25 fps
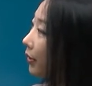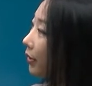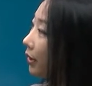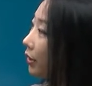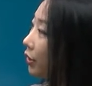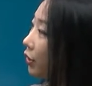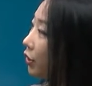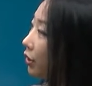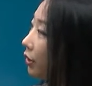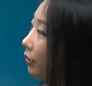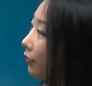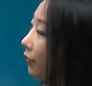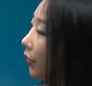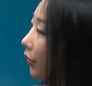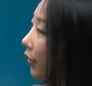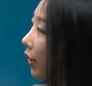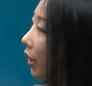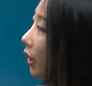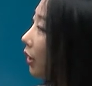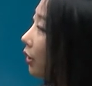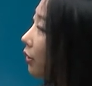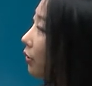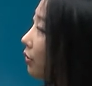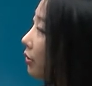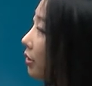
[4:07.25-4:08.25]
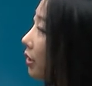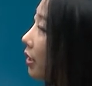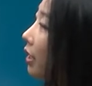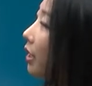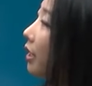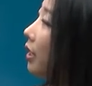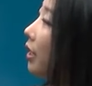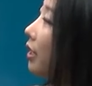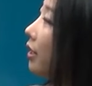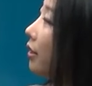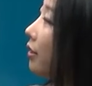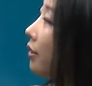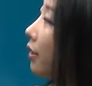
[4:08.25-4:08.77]
than shield volcanoes.
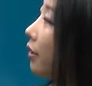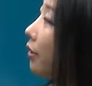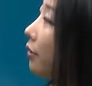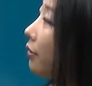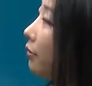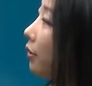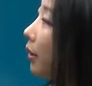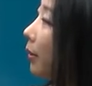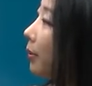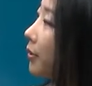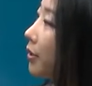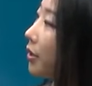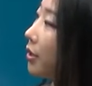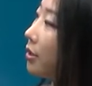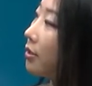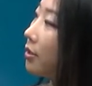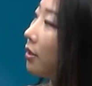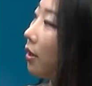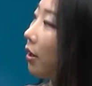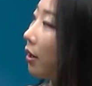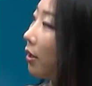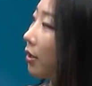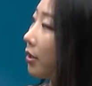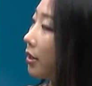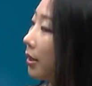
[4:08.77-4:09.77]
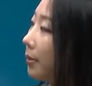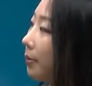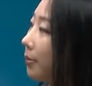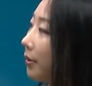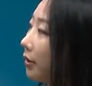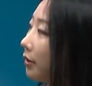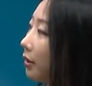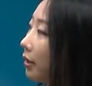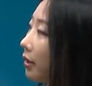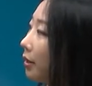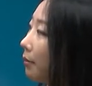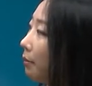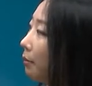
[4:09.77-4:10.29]
Their eruptions are
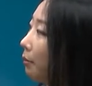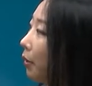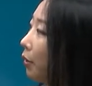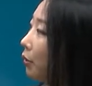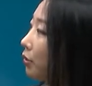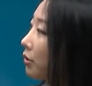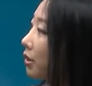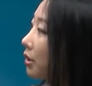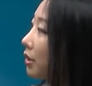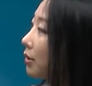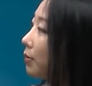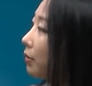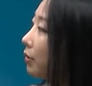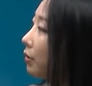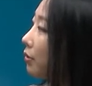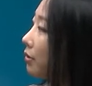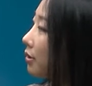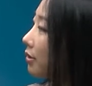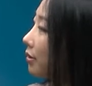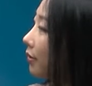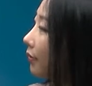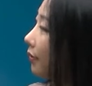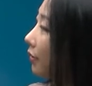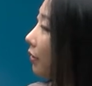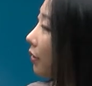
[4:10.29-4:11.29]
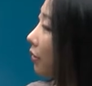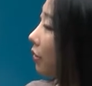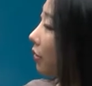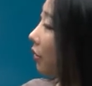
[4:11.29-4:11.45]
typically the most explosive